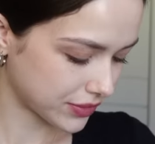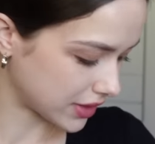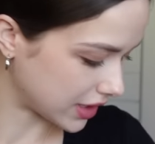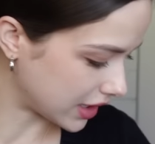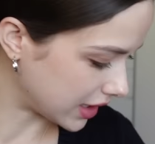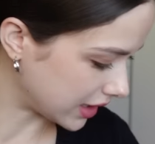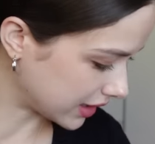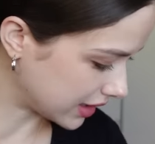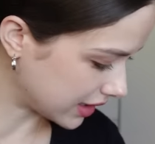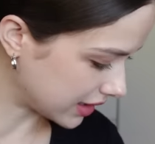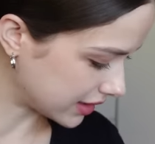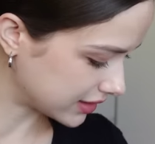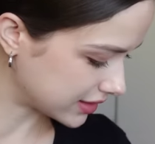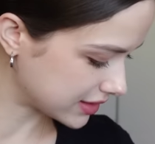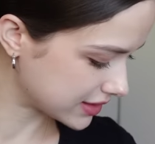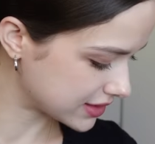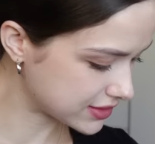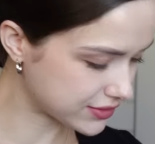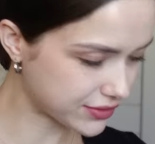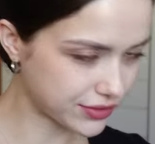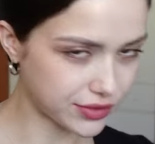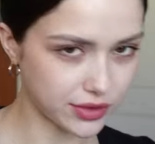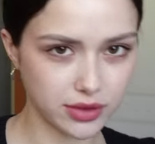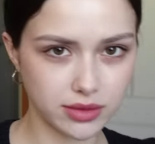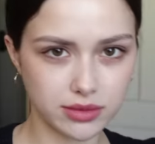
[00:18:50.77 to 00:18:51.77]
I got this
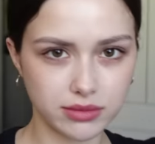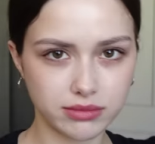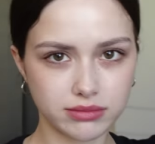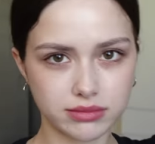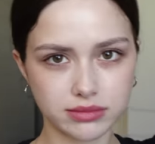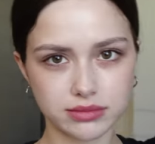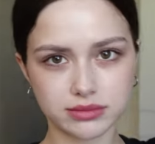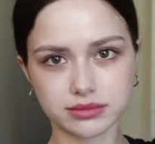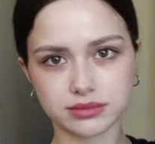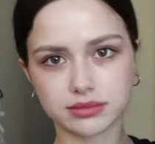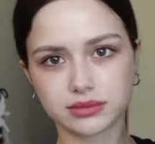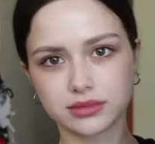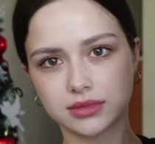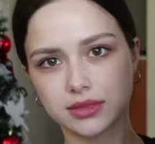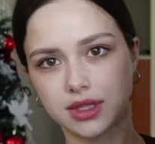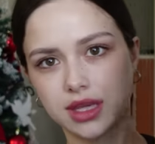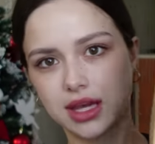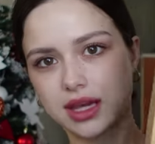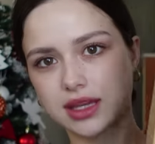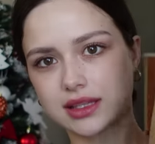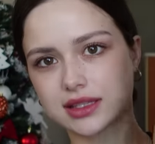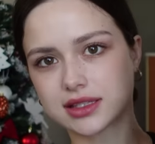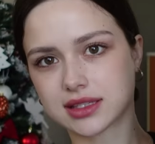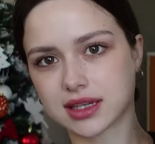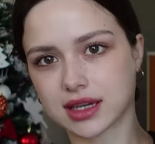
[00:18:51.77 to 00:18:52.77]
from
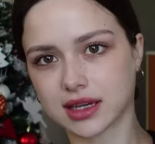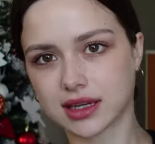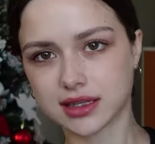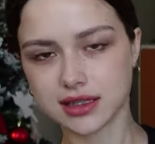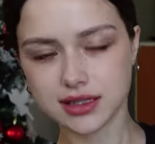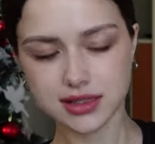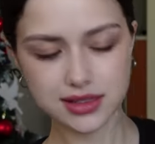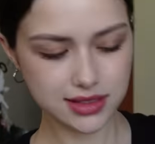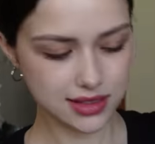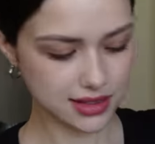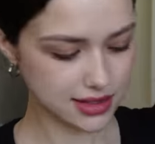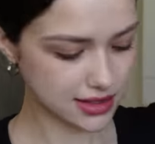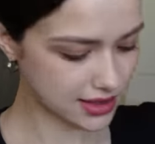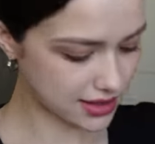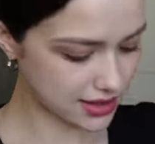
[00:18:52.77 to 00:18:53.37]
8 Seconds.